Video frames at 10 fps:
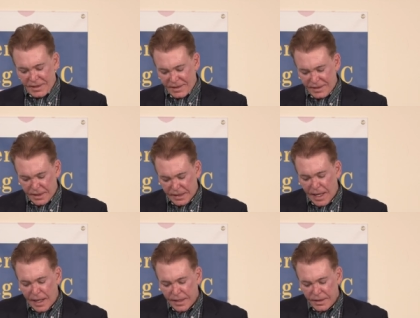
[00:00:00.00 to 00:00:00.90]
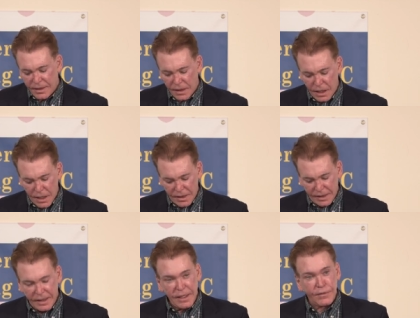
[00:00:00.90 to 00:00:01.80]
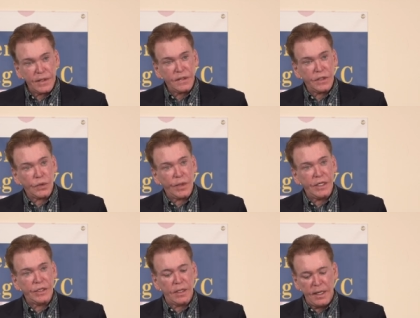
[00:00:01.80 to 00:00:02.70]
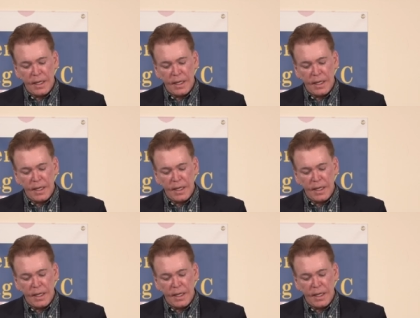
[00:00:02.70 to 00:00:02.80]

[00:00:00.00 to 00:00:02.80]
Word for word: and the God uh, in every situation?